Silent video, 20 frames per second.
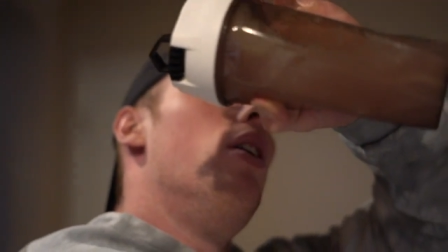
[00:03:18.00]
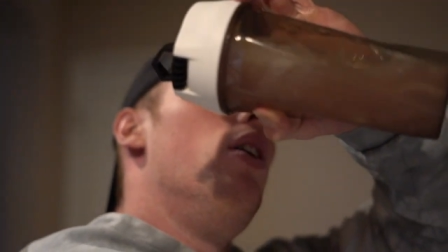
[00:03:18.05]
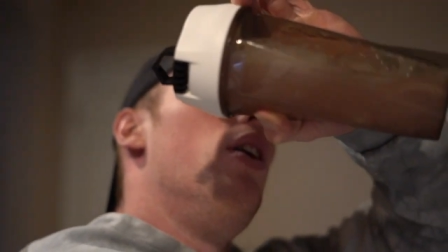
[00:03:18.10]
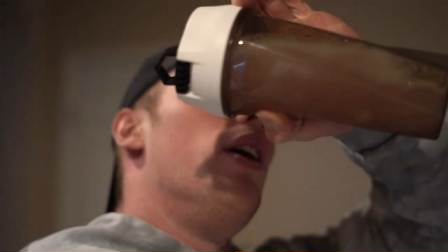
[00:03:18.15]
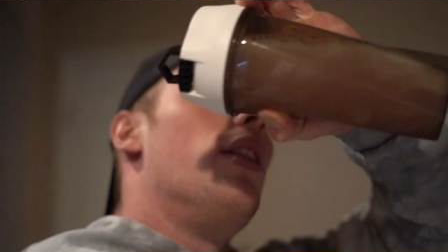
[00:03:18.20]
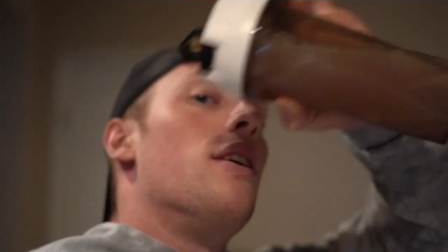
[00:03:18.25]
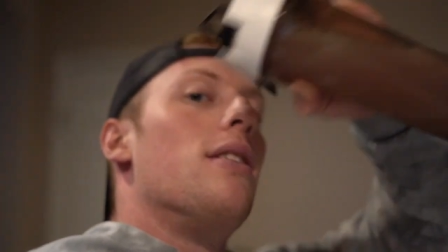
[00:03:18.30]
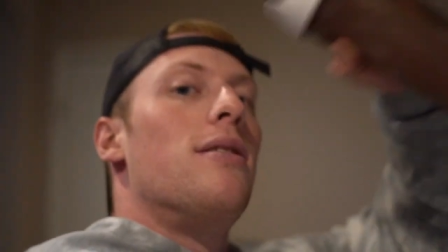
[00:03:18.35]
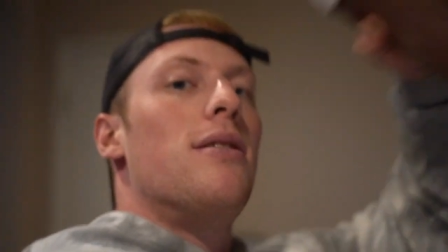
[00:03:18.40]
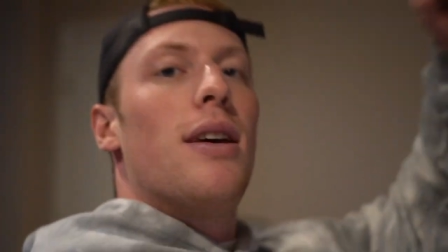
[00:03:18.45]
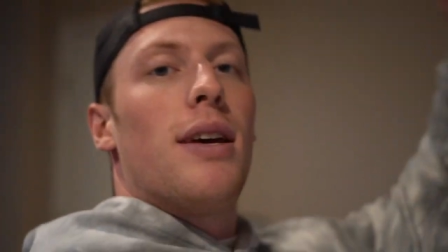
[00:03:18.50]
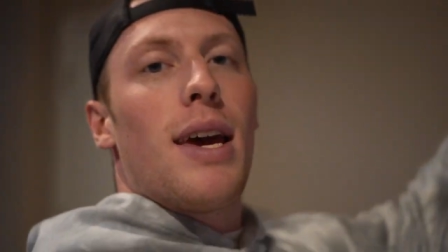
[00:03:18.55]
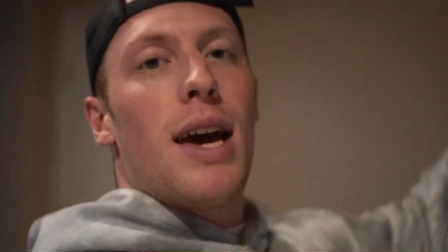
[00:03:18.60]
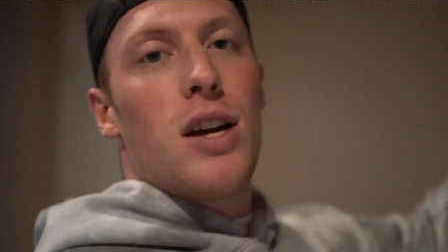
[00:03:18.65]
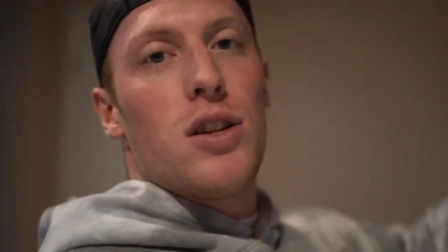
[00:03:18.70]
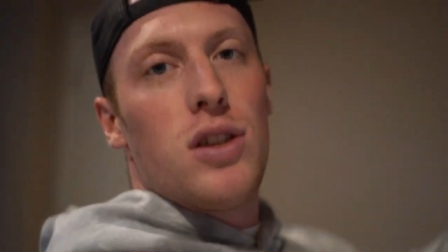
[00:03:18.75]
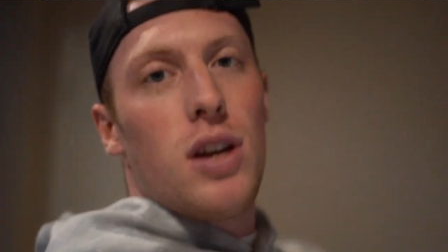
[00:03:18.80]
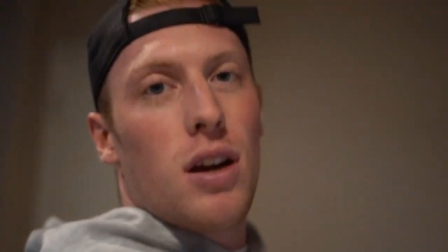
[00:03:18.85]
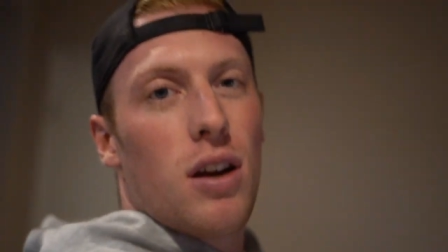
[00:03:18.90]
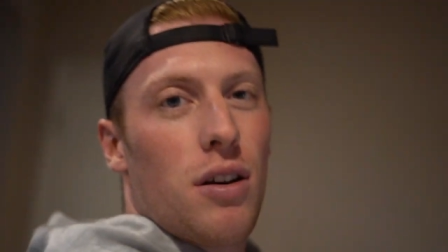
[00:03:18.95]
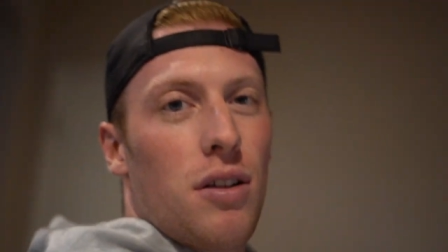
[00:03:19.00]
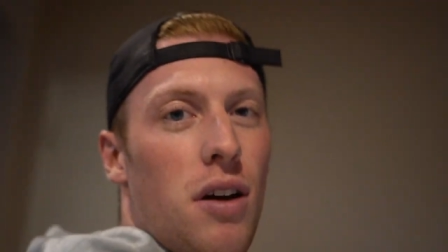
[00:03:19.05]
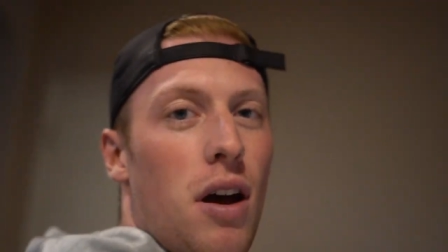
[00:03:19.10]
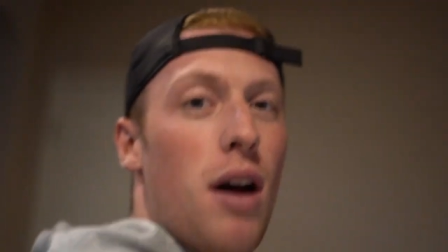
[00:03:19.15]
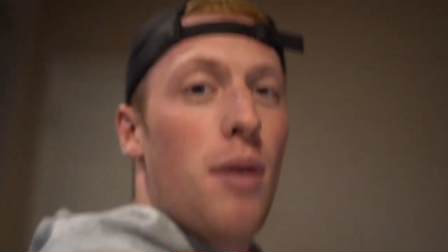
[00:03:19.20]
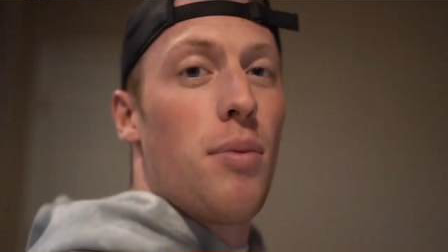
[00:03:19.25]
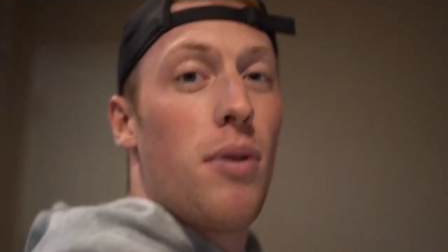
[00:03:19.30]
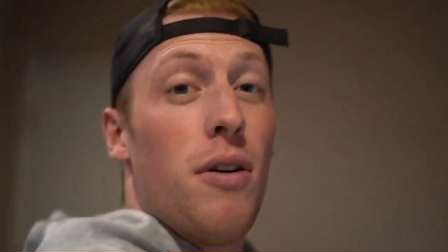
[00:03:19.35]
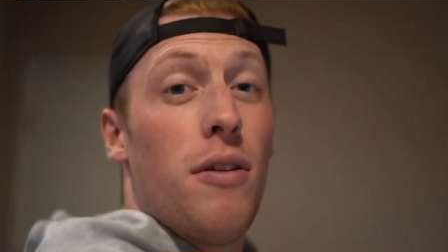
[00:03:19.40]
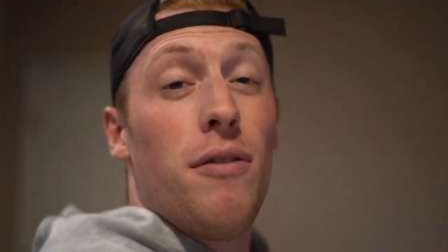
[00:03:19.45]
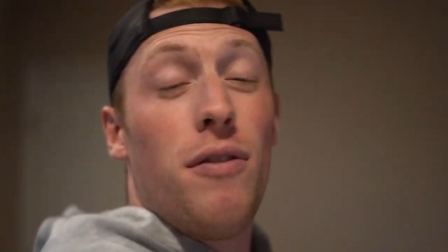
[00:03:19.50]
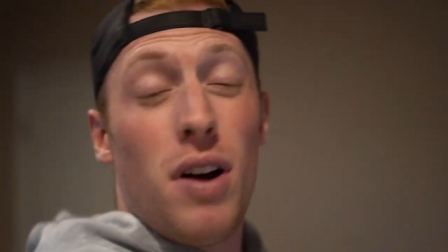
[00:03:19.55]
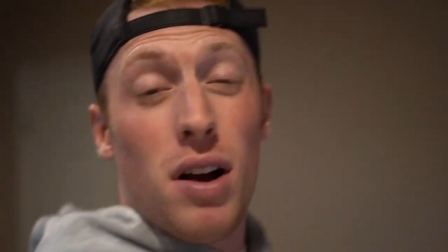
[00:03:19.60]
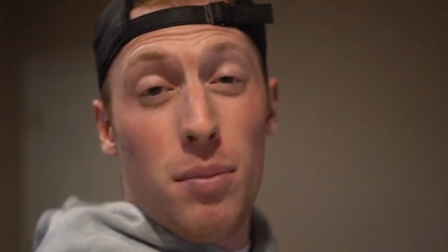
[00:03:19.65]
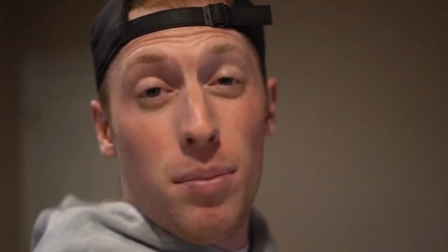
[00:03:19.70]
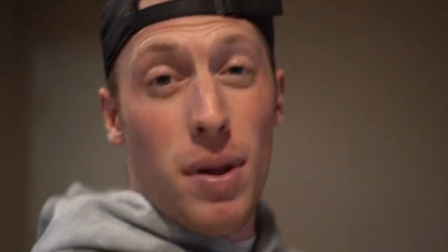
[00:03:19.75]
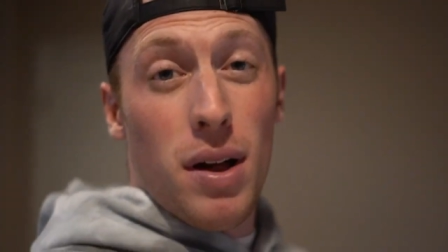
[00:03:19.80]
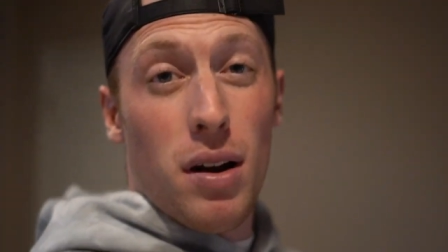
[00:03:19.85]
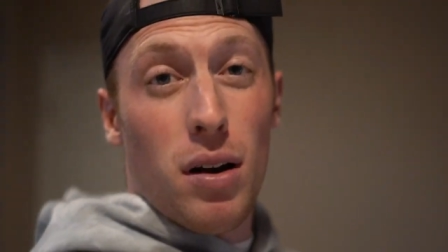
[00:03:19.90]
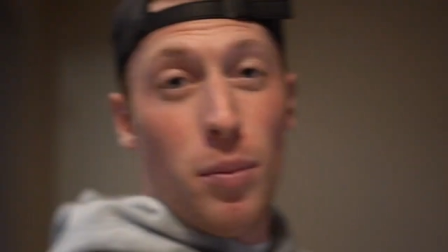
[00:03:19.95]
eat the sick ass shaker cup. Fuck
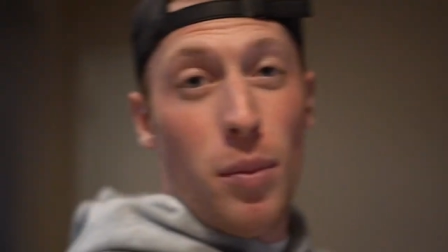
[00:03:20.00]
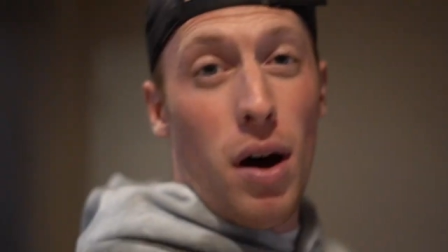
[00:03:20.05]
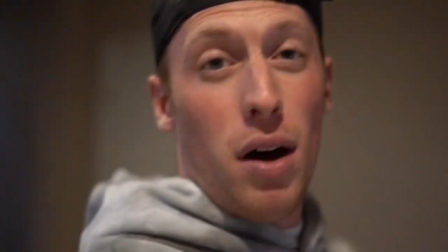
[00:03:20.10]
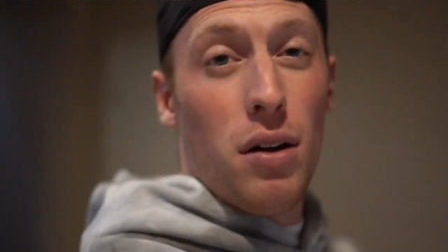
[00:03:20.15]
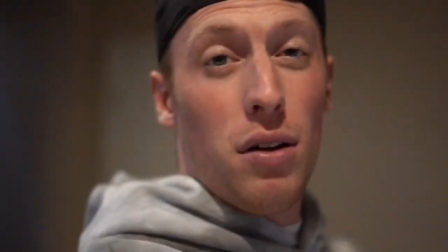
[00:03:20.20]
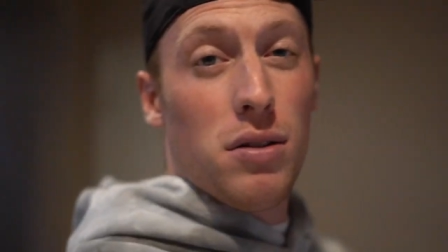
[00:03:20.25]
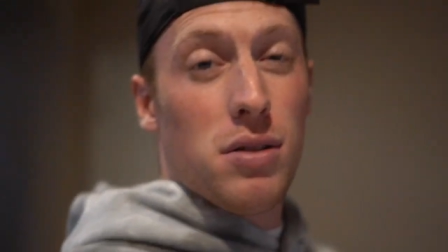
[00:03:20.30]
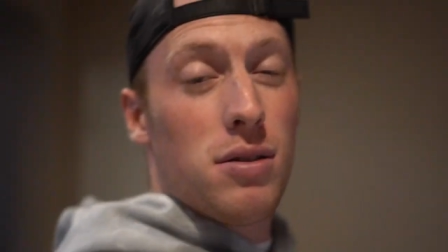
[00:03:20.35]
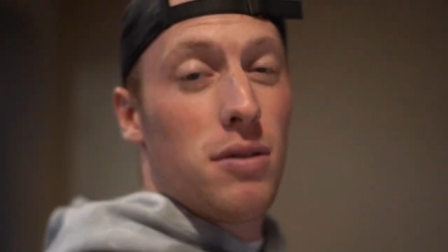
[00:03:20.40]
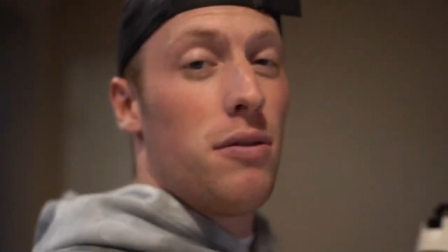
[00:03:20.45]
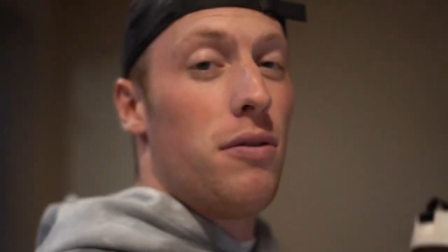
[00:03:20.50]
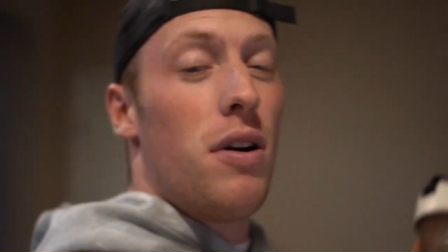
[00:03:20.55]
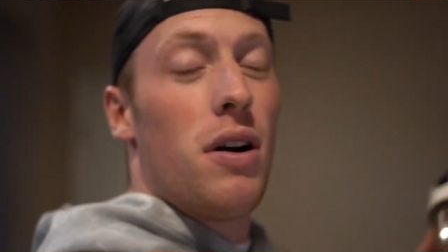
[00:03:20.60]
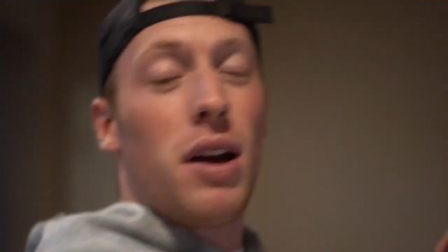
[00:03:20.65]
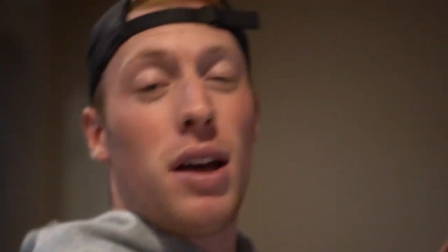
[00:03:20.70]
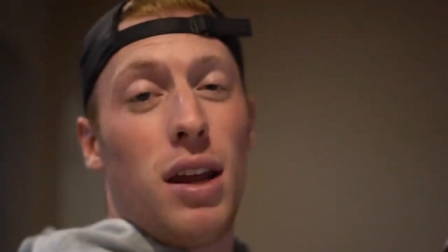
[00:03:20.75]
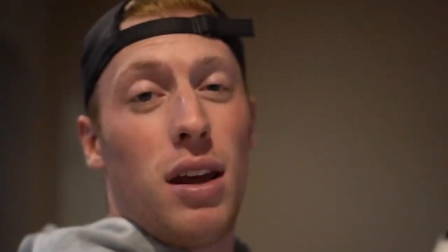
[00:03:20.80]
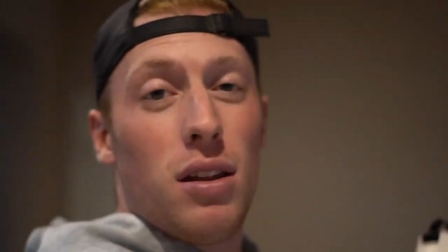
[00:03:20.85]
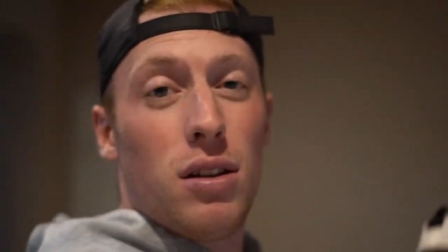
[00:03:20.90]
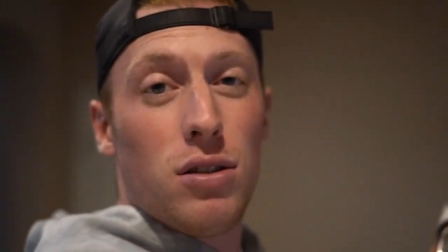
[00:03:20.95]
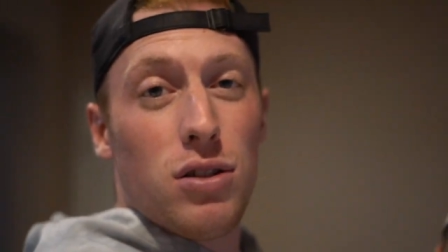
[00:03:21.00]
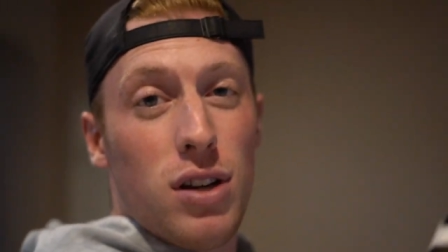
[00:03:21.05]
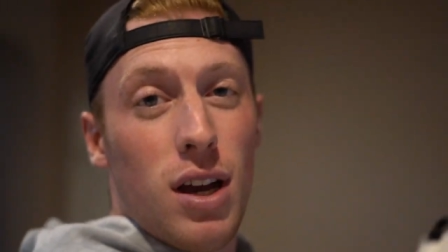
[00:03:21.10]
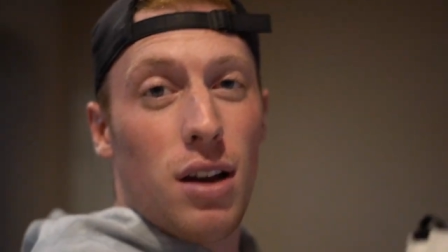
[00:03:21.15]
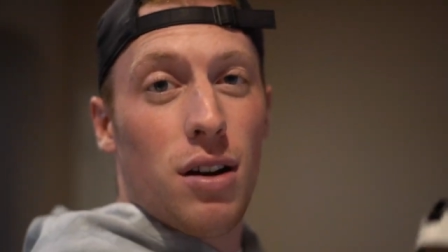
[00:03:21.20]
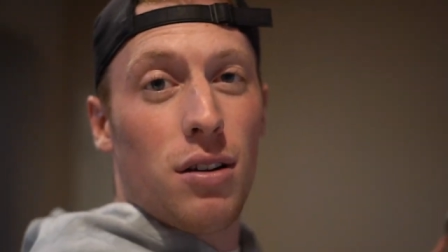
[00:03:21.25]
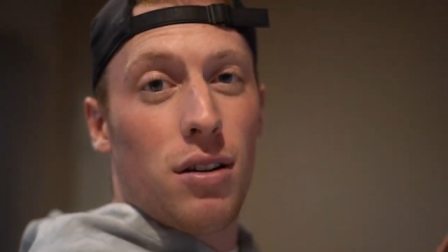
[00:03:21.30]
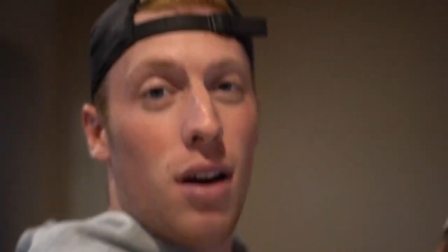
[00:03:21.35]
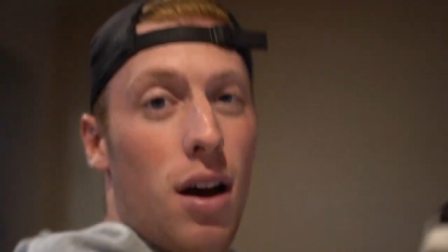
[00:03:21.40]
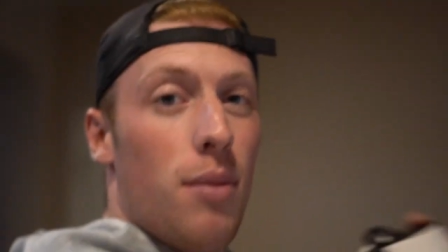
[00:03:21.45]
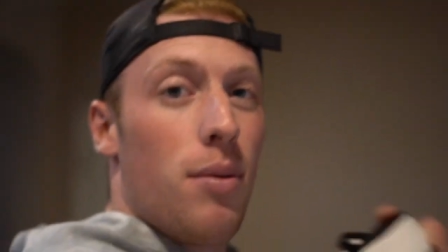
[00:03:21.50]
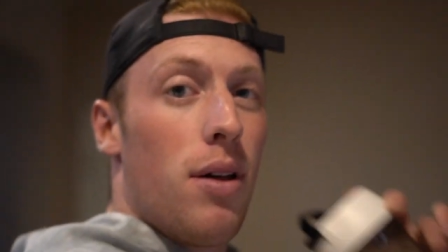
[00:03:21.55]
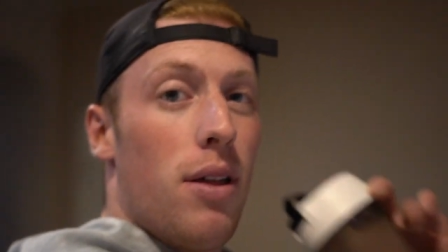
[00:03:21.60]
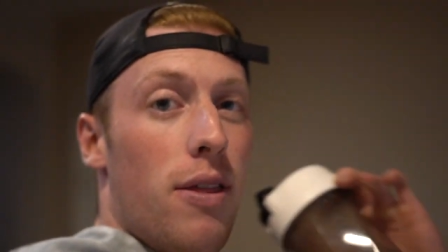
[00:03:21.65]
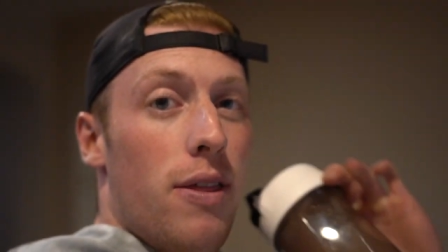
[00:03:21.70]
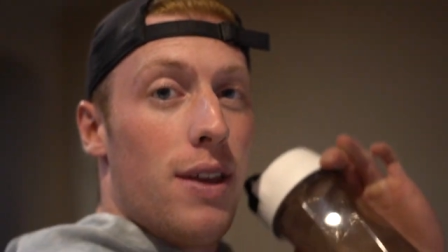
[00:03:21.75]
blender bottles. Fuck any other shaker cup.